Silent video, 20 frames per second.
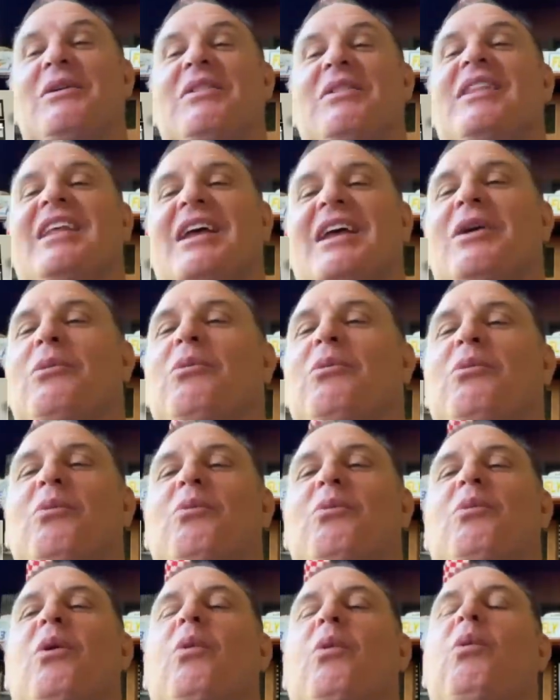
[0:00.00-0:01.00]
The
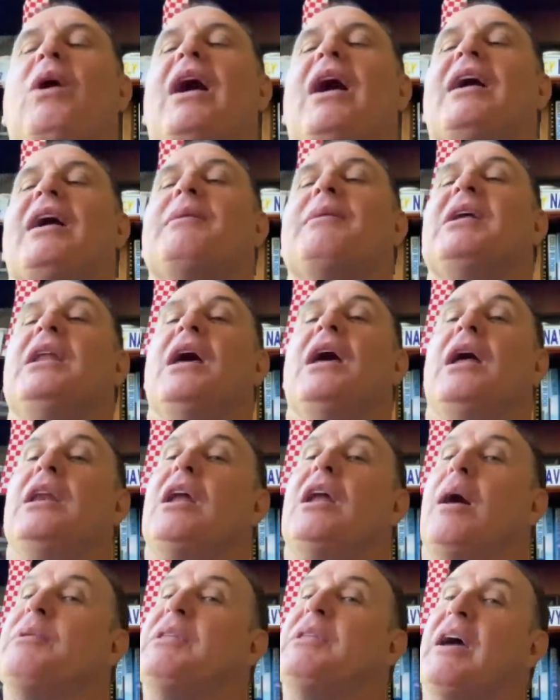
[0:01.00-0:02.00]

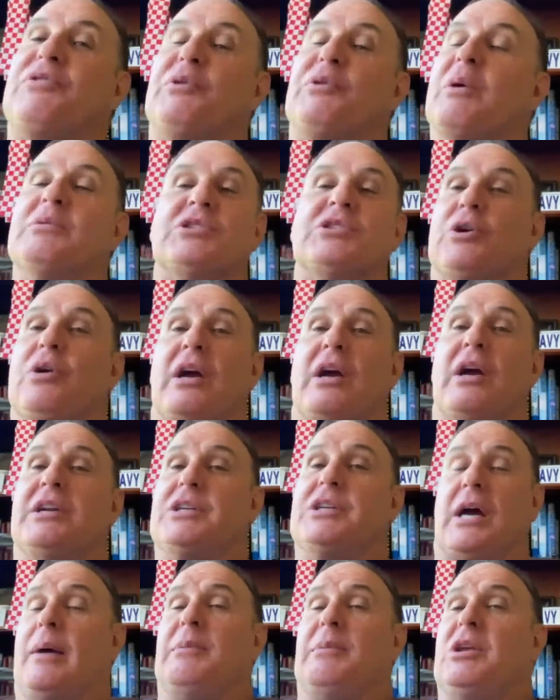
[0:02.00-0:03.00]
F-3 was a
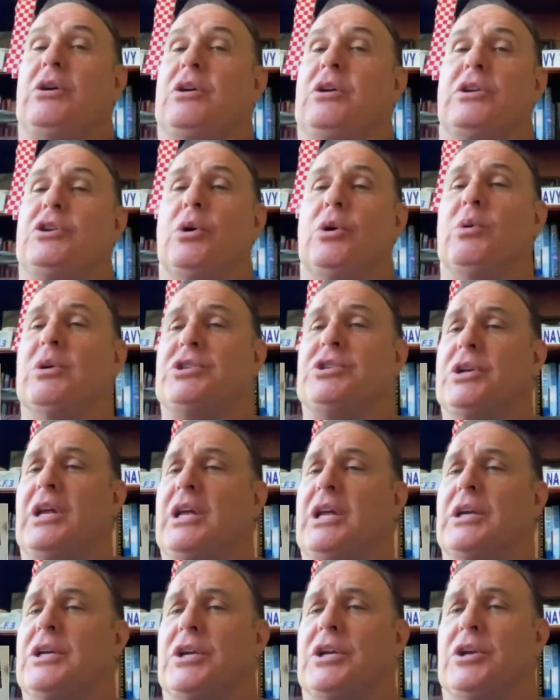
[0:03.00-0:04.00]
great job. I mean, you could do what you
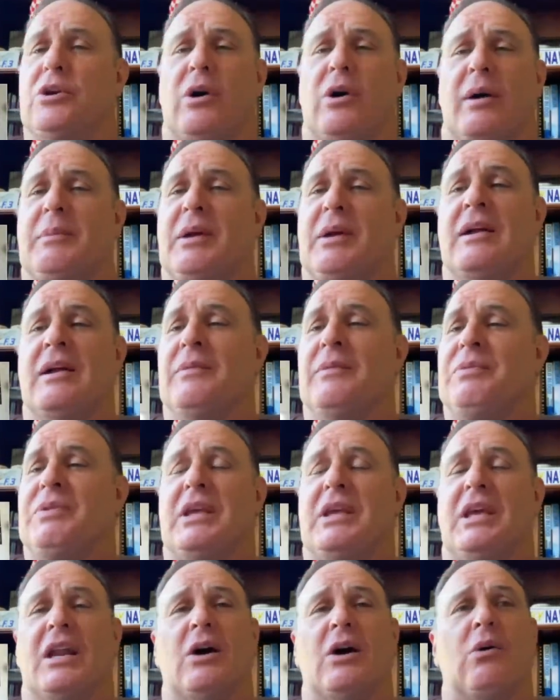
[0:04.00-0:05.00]
needed to do. I mean,
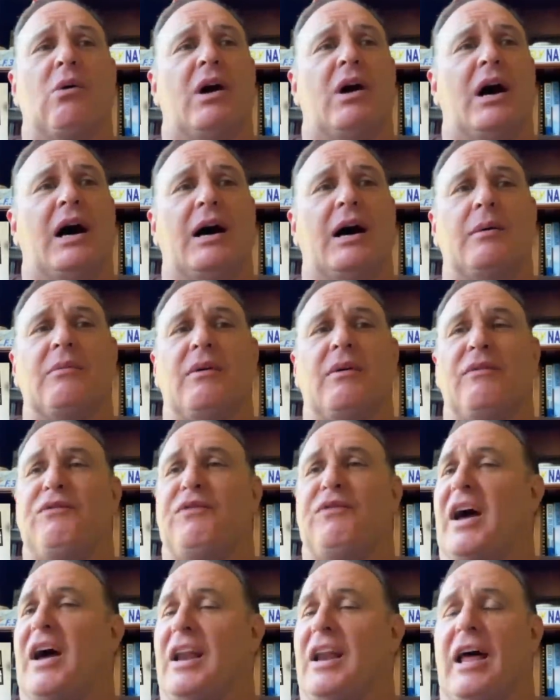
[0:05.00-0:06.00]
you know,
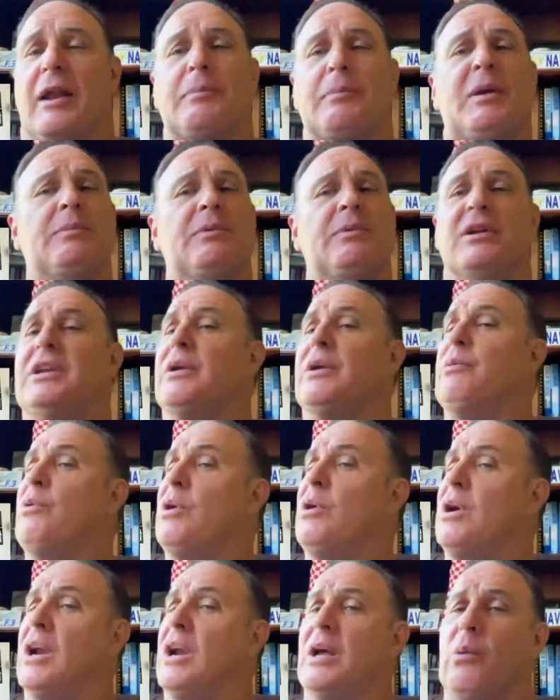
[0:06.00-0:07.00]
fought a lot of people and did
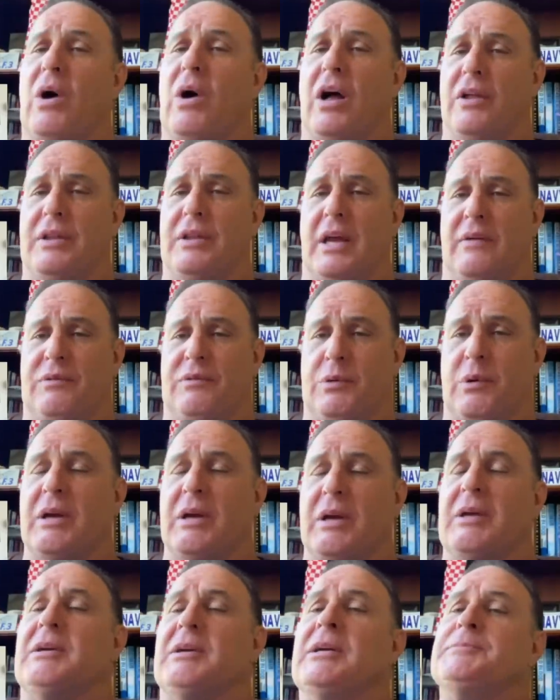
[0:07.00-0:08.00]
really well in the
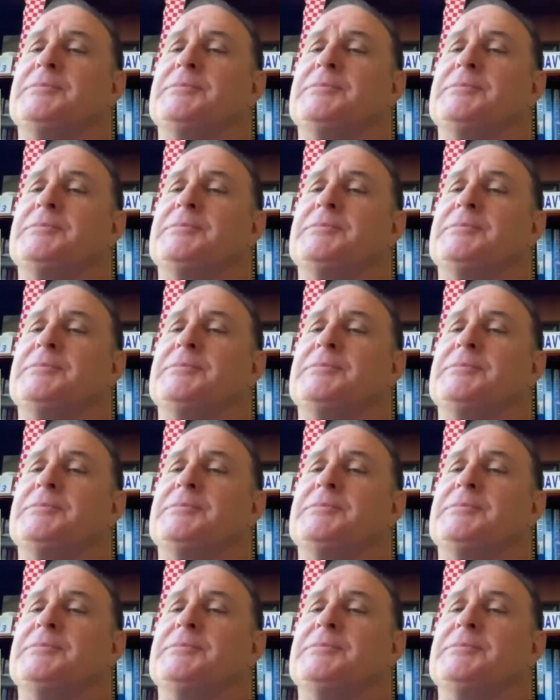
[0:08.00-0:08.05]
F-3.